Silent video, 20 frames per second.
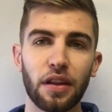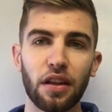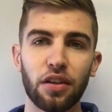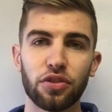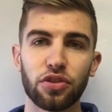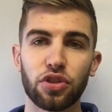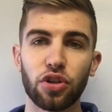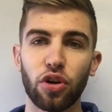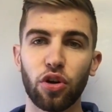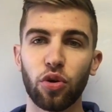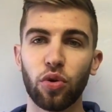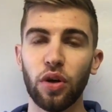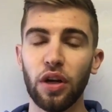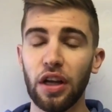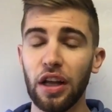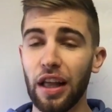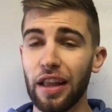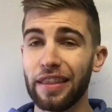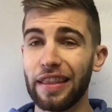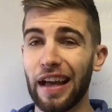So
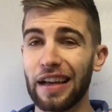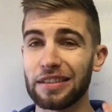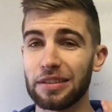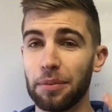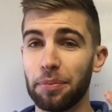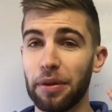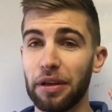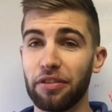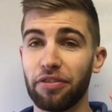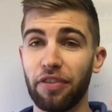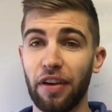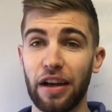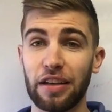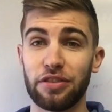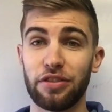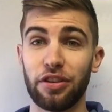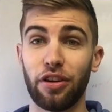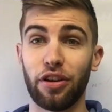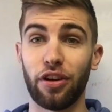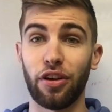that's a big
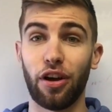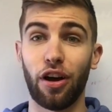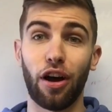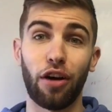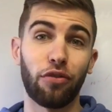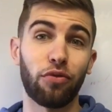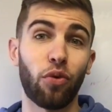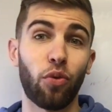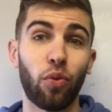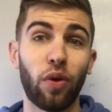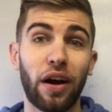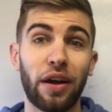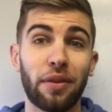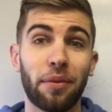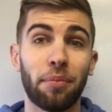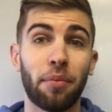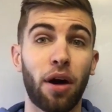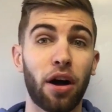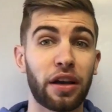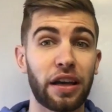factor of why the
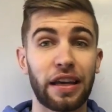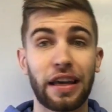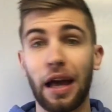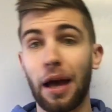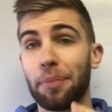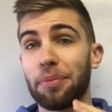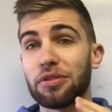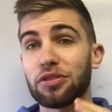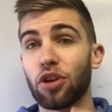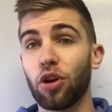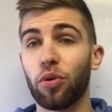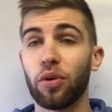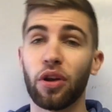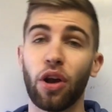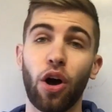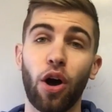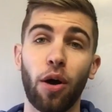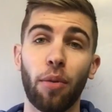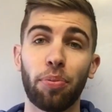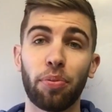market cap is going
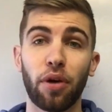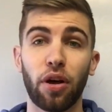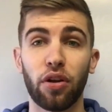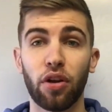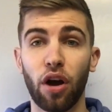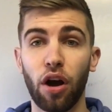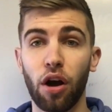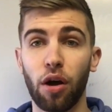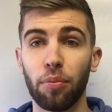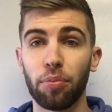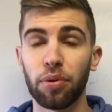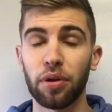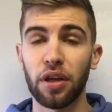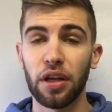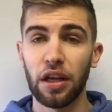up and up.